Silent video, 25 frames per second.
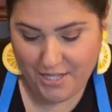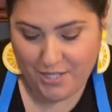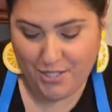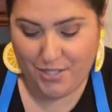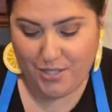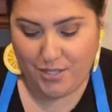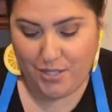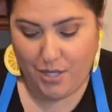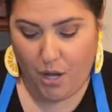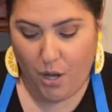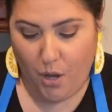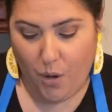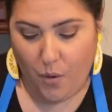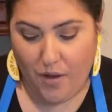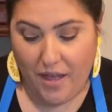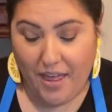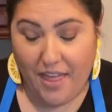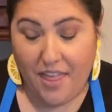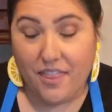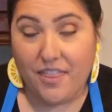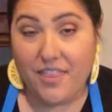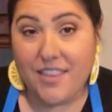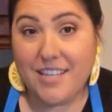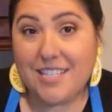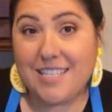So
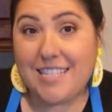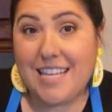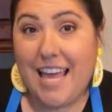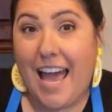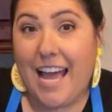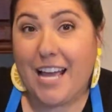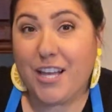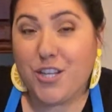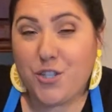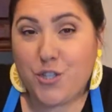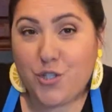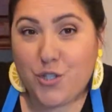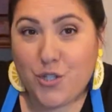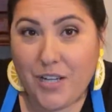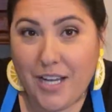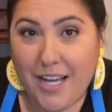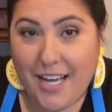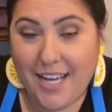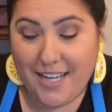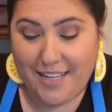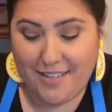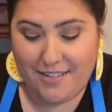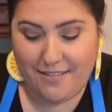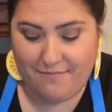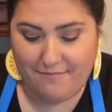this
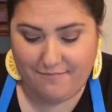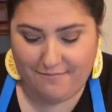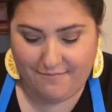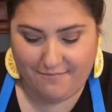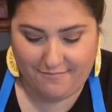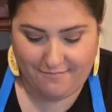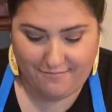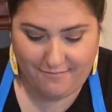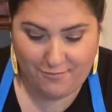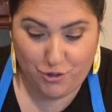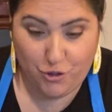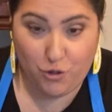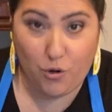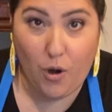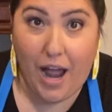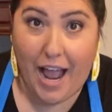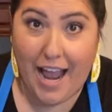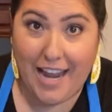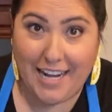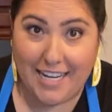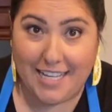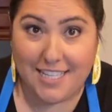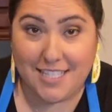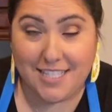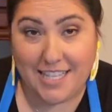extra
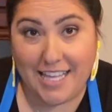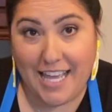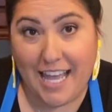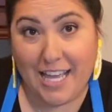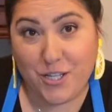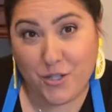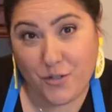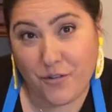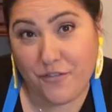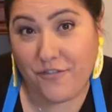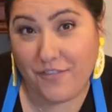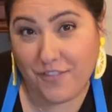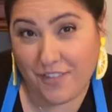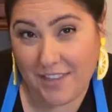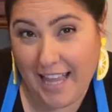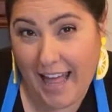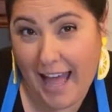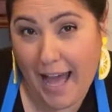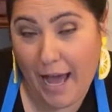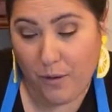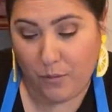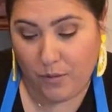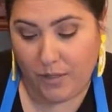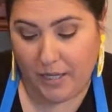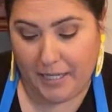dryness, the extra
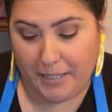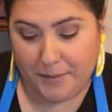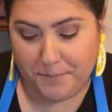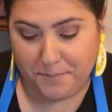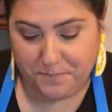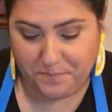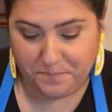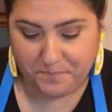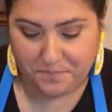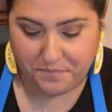flour,